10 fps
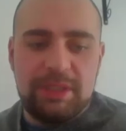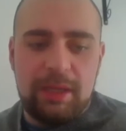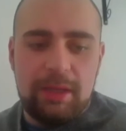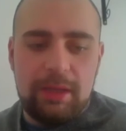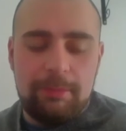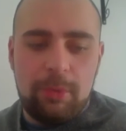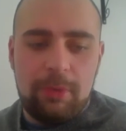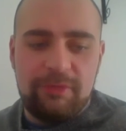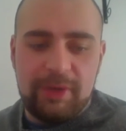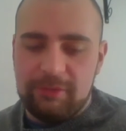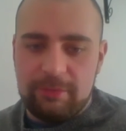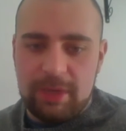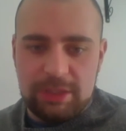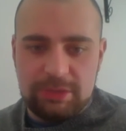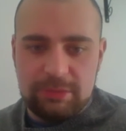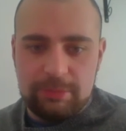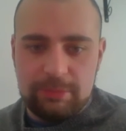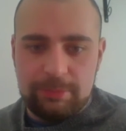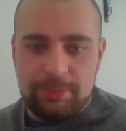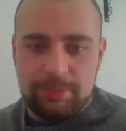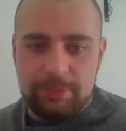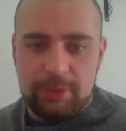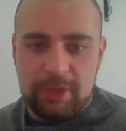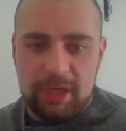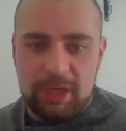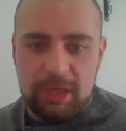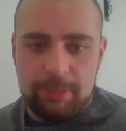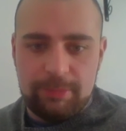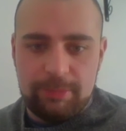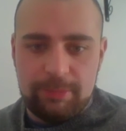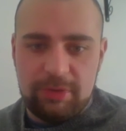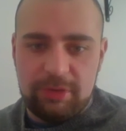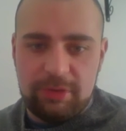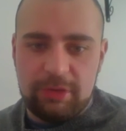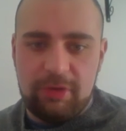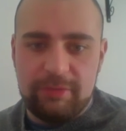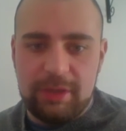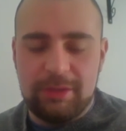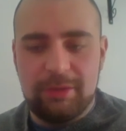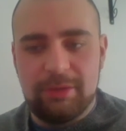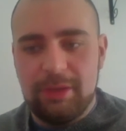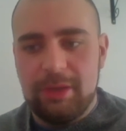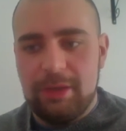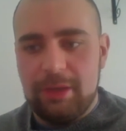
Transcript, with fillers: they're more for information purposes rather than you know